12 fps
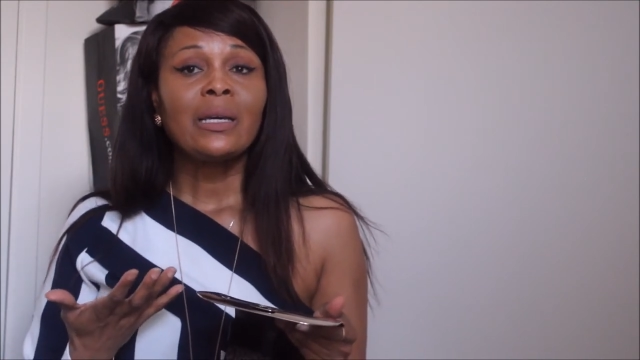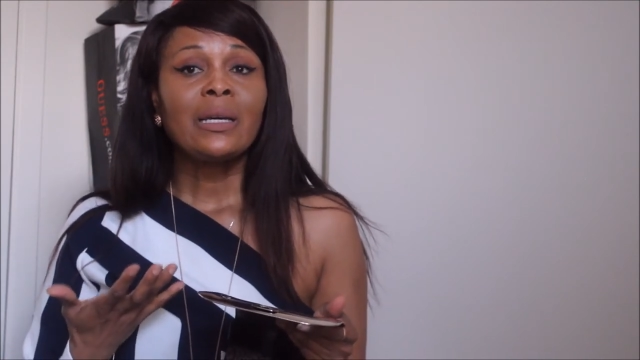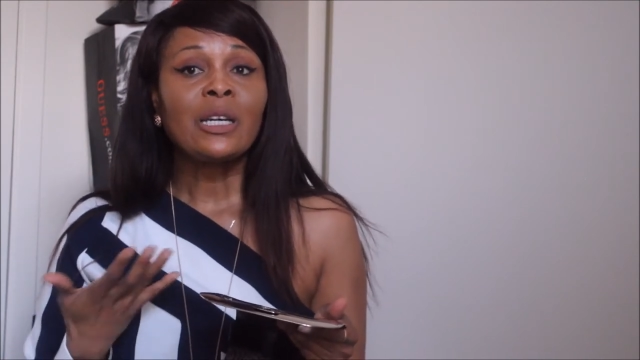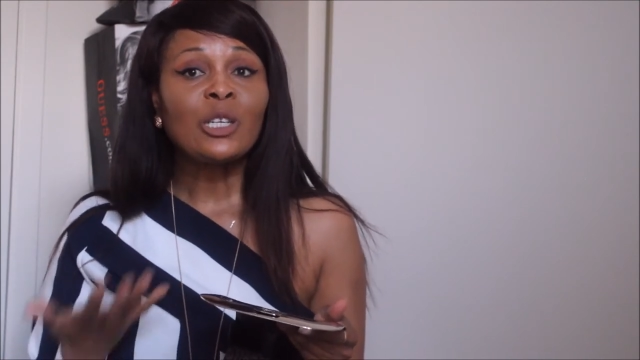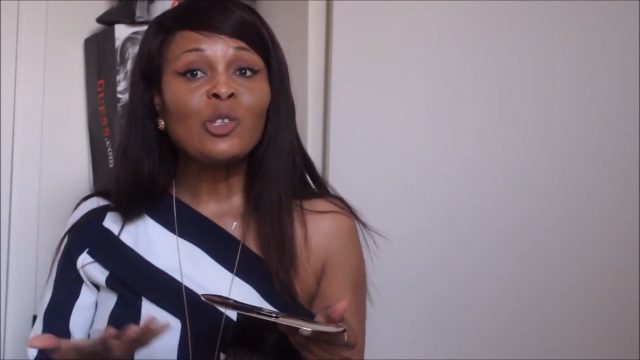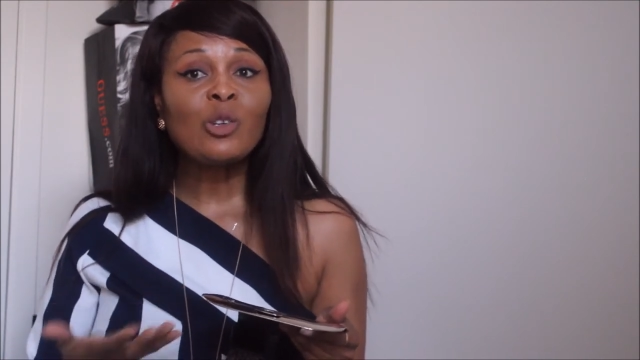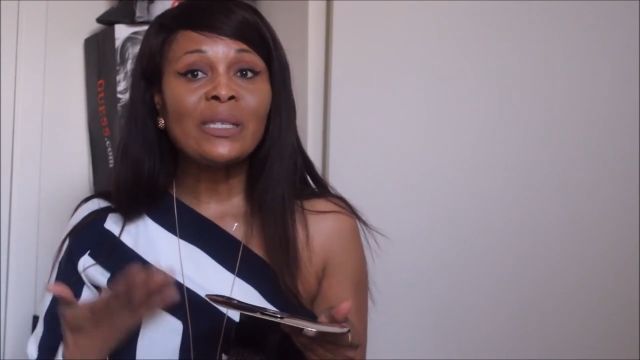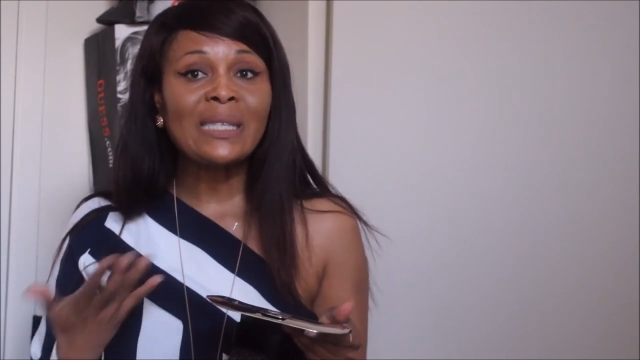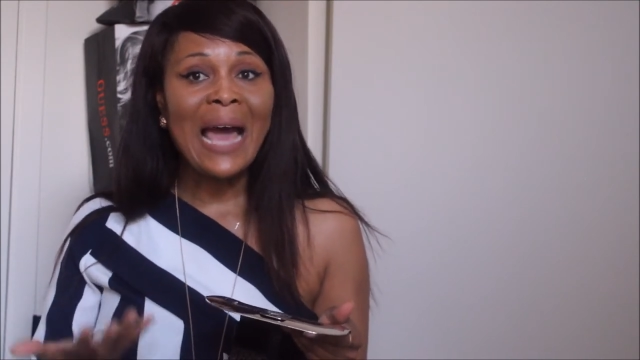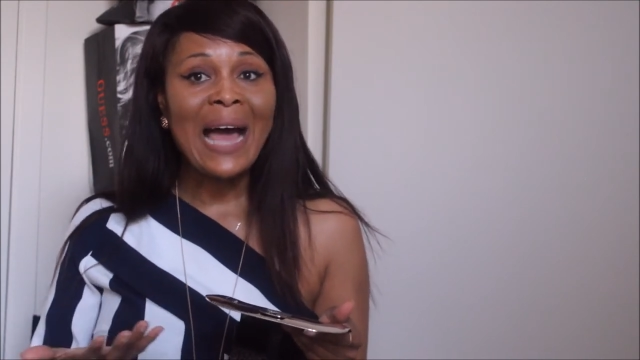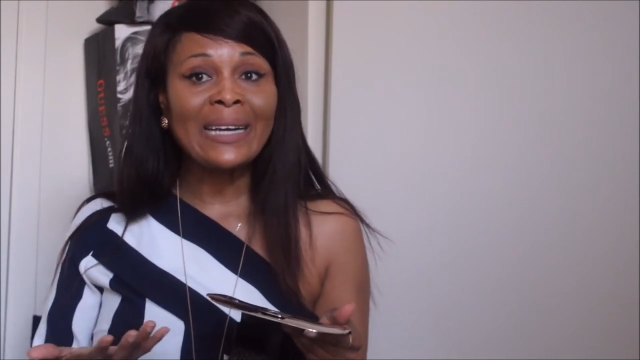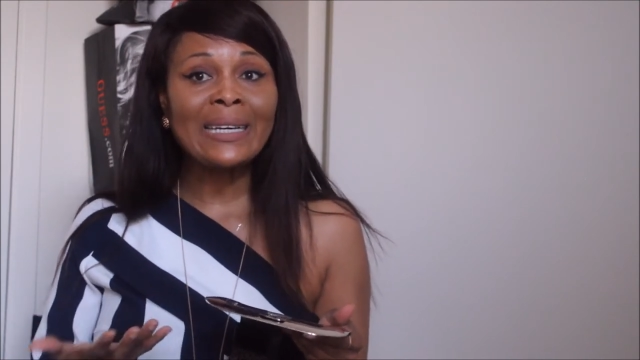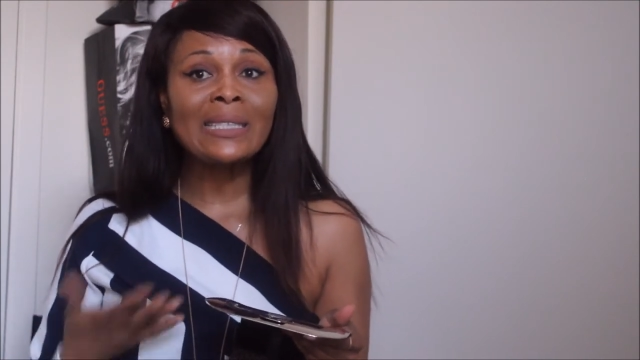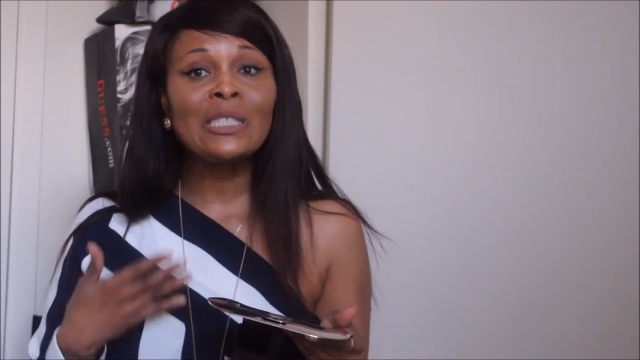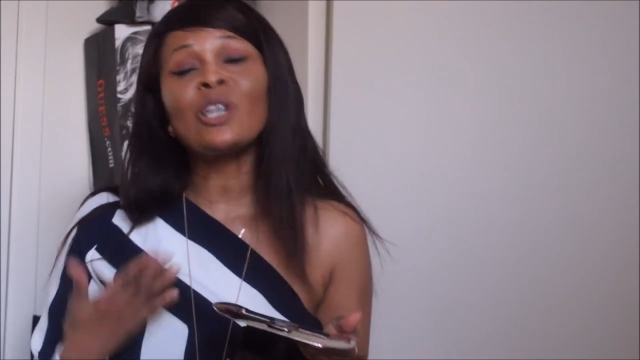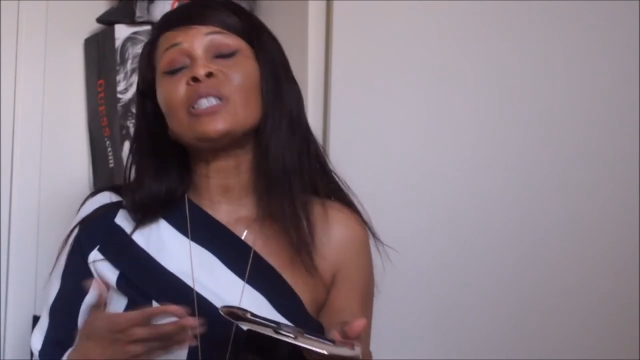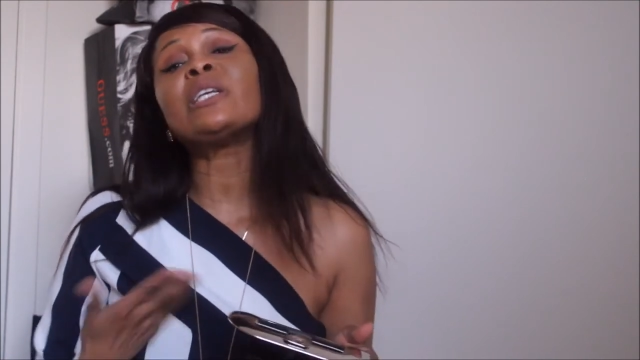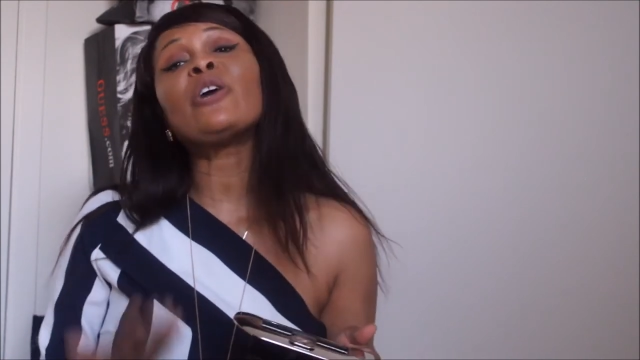country's gala
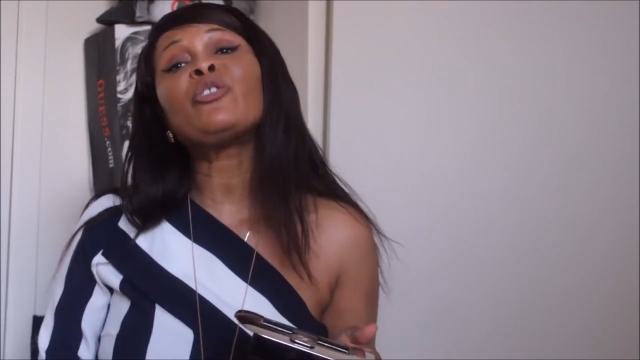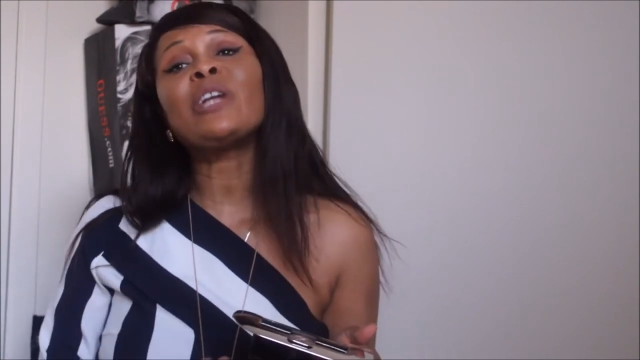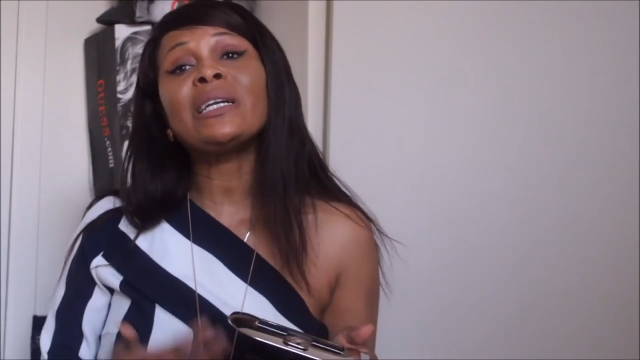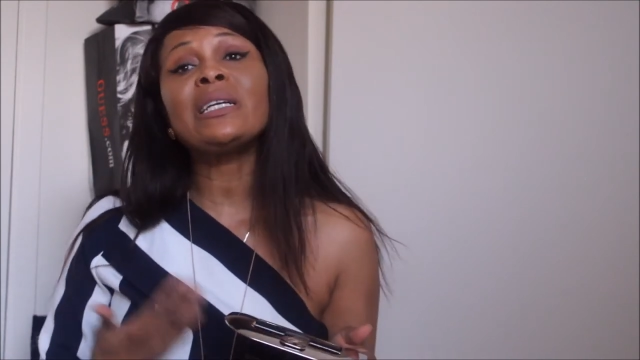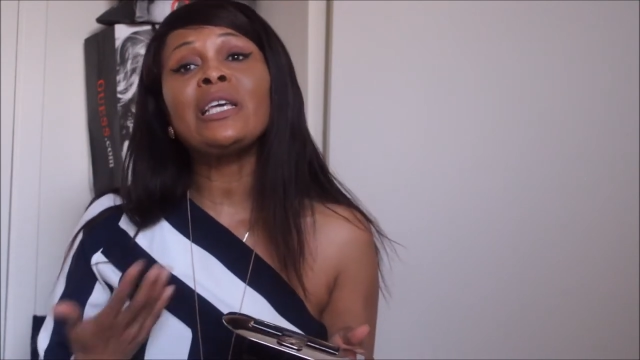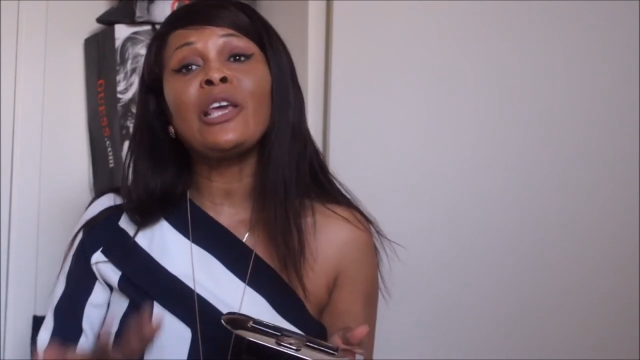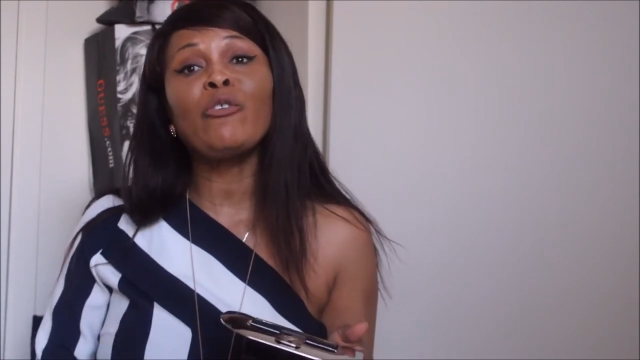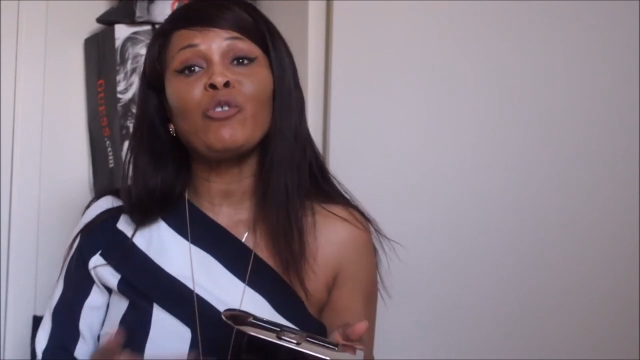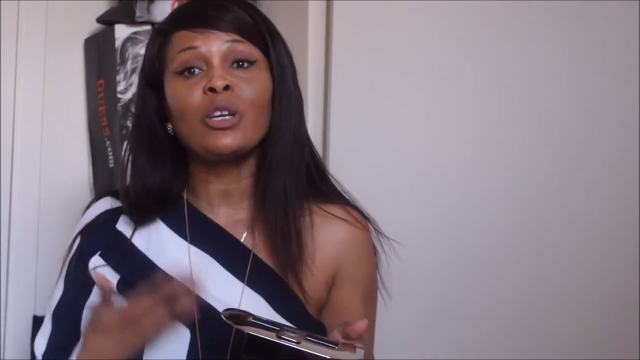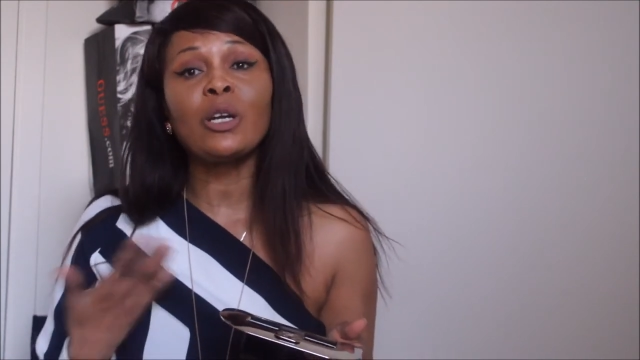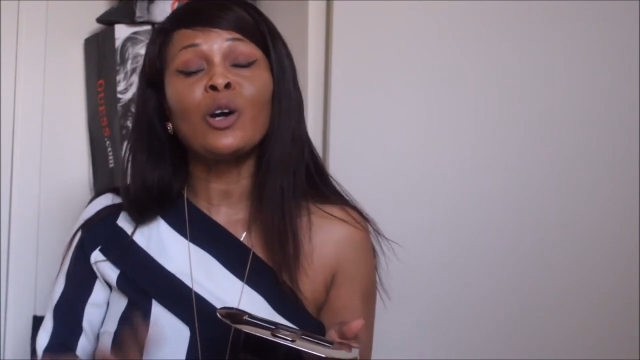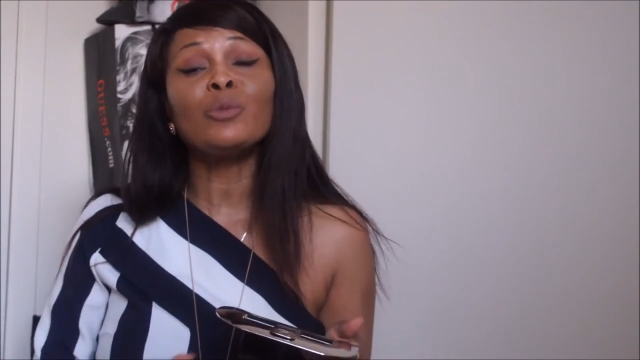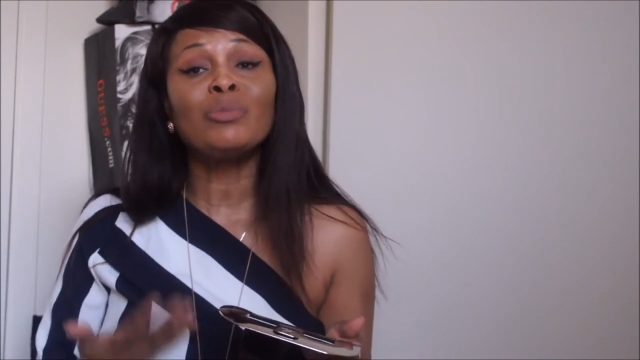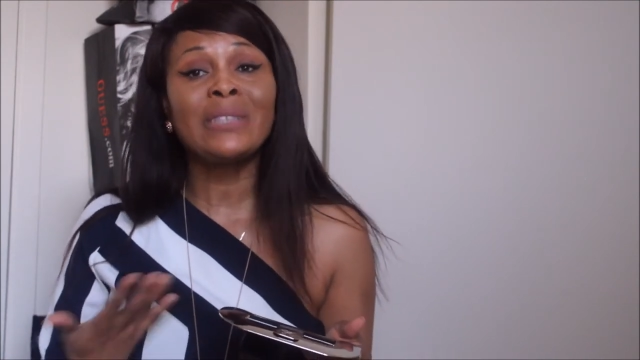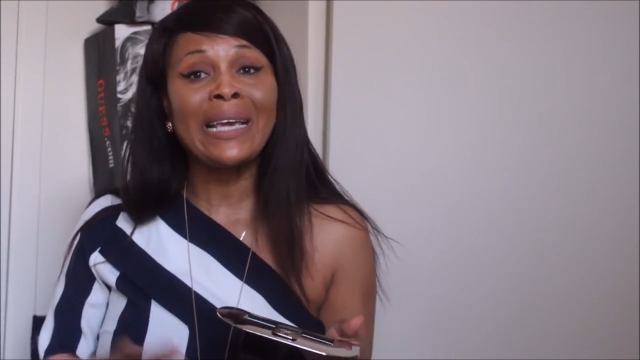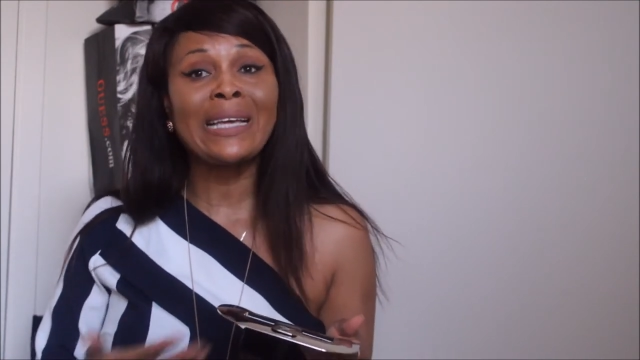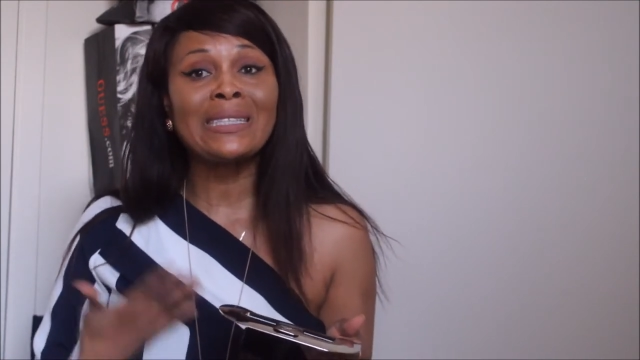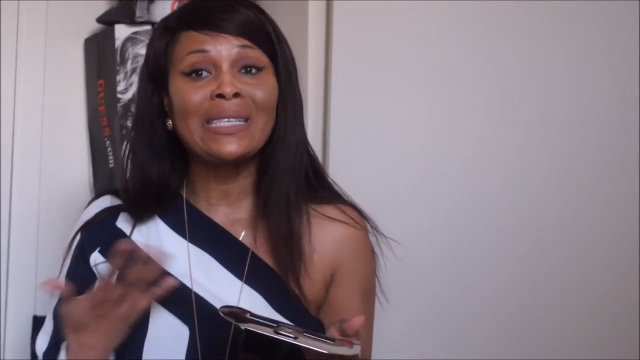so I'll definitely give you an
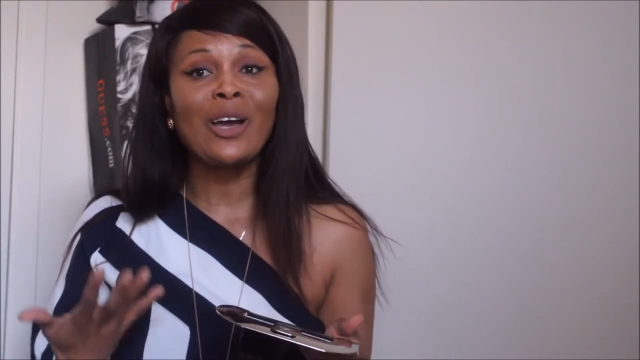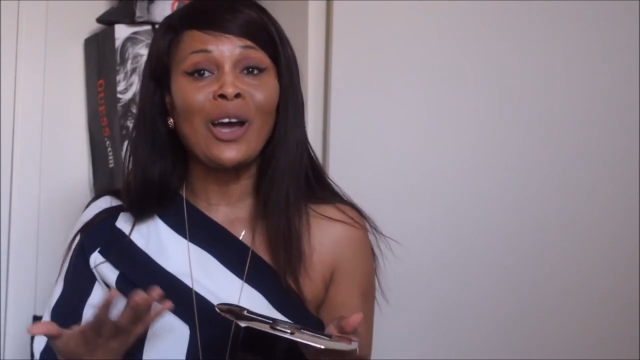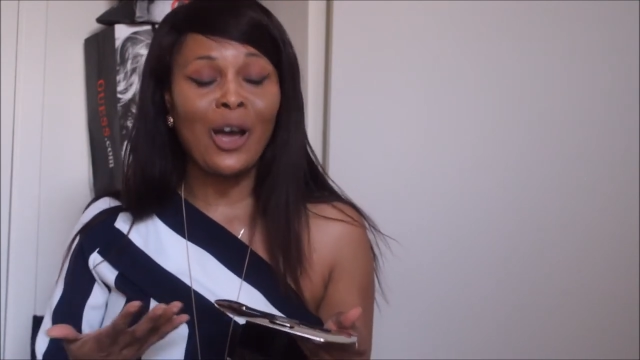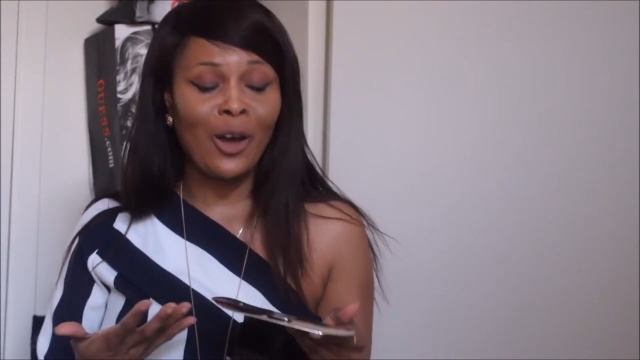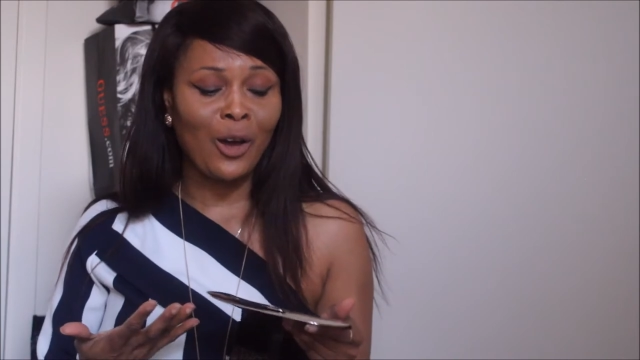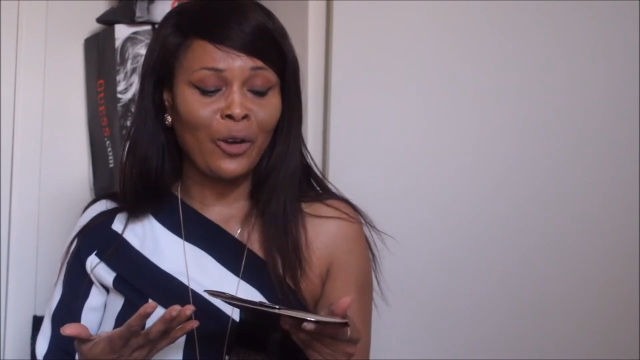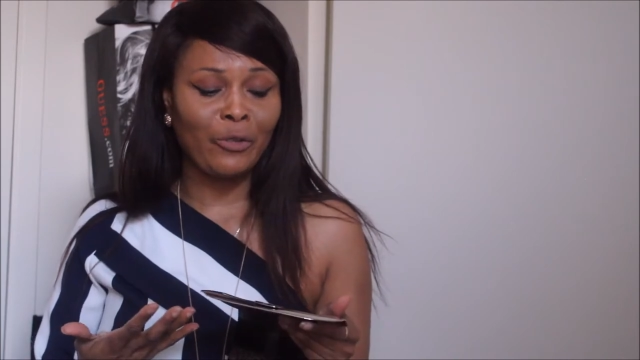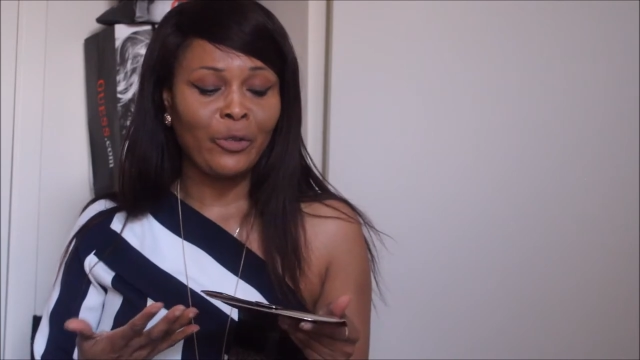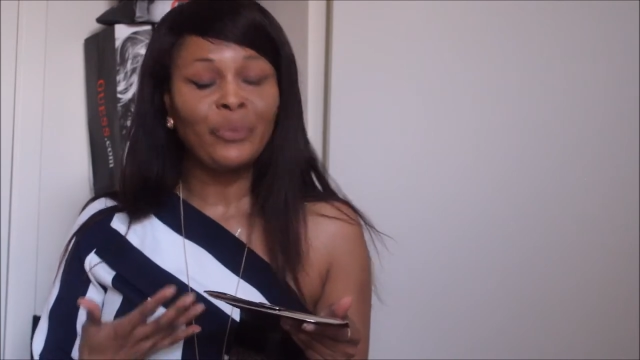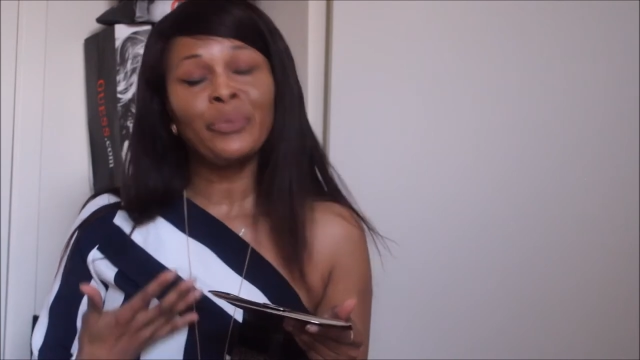update of